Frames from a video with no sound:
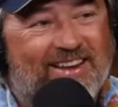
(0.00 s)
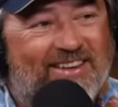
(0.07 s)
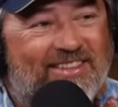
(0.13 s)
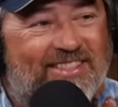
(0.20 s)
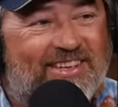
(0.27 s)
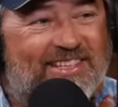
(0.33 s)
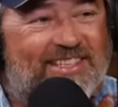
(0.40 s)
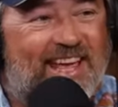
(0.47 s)

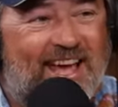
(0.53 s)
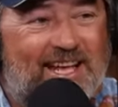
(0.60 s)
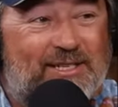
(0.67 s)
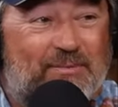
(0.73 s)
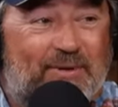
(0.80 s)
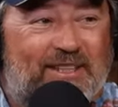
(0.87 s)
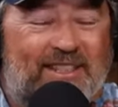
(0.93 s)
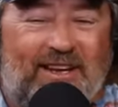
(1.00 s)
You, this
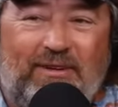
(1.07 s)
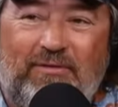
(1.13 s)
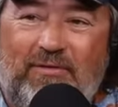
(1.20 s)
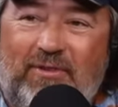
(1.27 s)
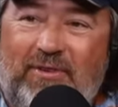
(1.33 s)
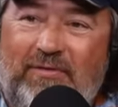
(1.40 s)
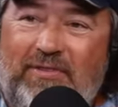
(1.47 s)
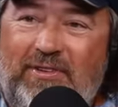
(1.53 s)
guy's been there
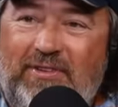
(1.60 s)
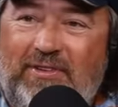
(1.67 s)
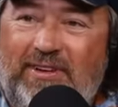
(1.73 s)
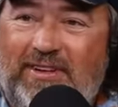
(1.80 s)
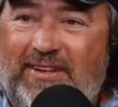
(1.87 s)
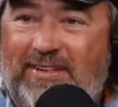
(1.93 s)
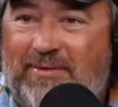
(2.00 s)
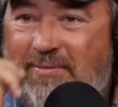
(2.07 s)
for a few
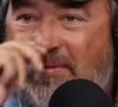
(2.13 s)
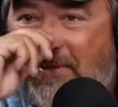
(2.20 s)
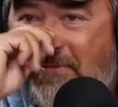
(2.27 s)
years.